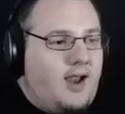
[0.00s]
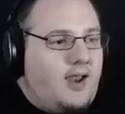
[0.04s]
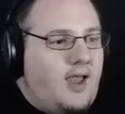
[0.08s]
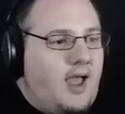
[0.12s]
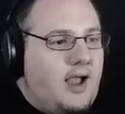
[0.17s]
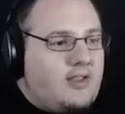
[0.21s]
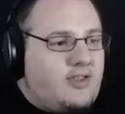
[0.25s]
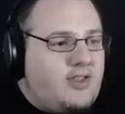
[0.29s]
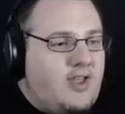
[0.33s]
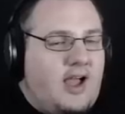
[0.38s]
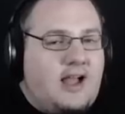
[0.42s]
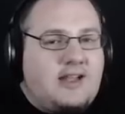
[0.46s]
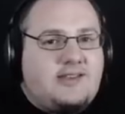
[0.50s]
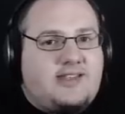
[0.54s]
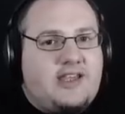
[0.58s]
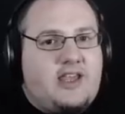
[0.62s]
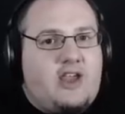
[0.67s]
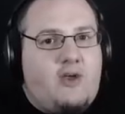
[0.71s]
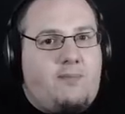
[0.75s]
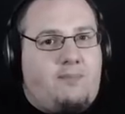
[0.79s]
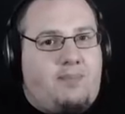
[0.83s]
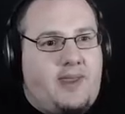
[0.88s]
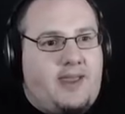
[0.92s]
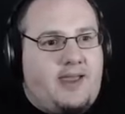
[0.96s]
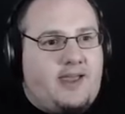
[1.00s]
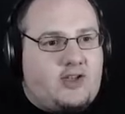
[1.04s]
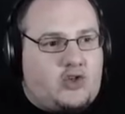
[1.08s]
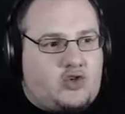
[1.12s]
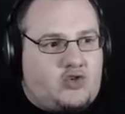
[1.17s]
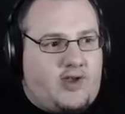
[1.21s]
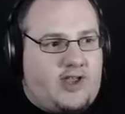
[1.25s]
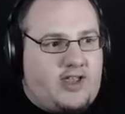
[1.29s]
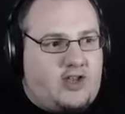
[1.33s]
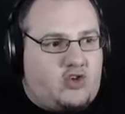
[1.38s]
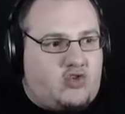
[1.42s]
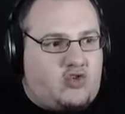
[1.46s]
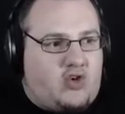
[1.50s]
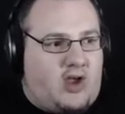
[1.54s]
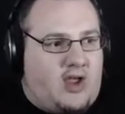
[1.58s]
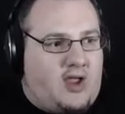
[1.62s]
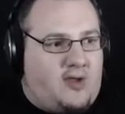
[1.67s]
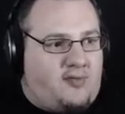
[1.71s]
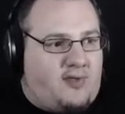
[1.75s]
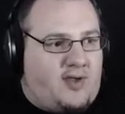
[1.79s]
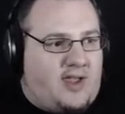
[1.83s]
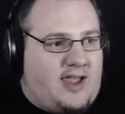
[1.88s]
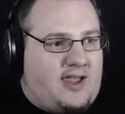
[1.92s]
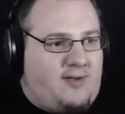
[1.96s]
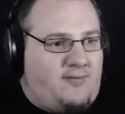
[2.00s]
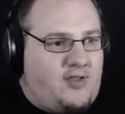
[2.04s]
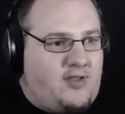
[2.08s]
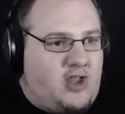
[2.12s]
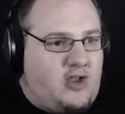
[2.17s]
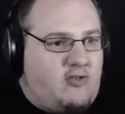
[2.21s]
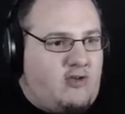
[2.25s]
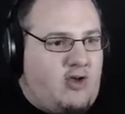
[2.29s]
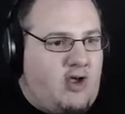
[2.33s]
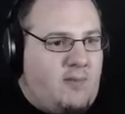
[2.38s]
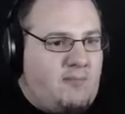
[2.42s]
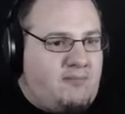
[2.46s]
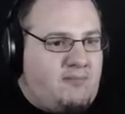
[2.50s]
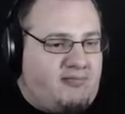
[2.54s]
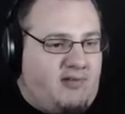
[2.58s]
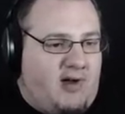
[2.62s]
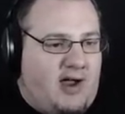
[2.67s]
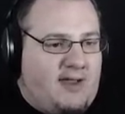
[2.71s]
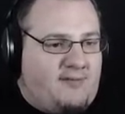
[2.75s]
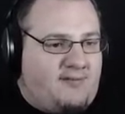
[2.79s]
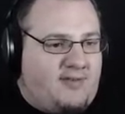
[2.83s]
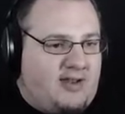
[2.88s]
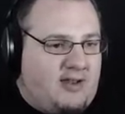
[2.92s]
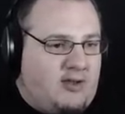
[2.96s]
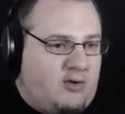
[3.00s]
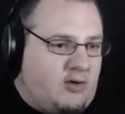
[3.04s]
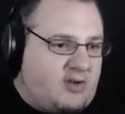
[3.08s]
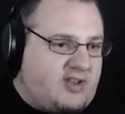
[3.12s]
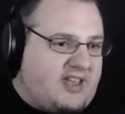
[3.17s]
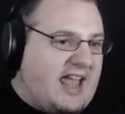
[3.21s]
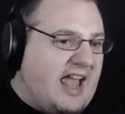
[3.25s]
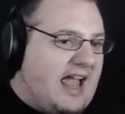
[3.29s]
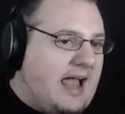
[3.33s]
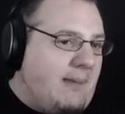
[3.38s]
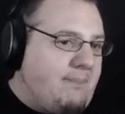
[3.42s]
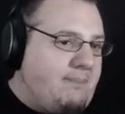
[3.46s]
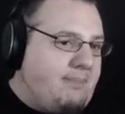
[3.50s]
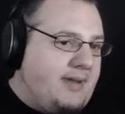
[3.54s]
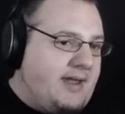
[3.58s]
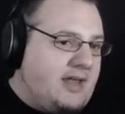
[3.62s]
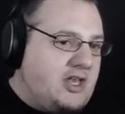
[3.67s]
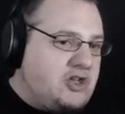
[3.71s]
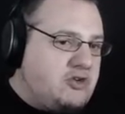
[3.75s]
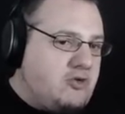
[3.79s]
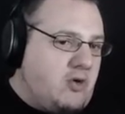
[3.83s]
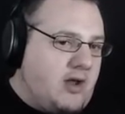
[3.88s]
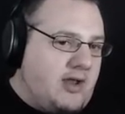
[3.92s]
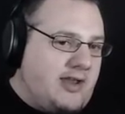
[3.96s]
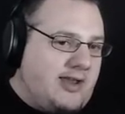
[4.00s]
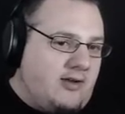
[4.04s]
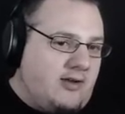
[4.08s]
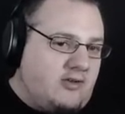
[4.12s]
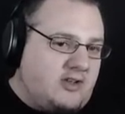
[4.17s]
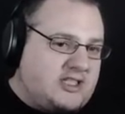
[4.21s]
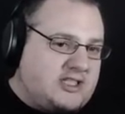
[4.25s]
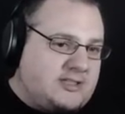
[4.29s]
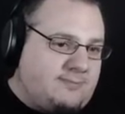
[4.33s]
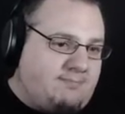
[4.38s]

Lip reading: I like the idea of being a train driver, having your own private little cabin, your own little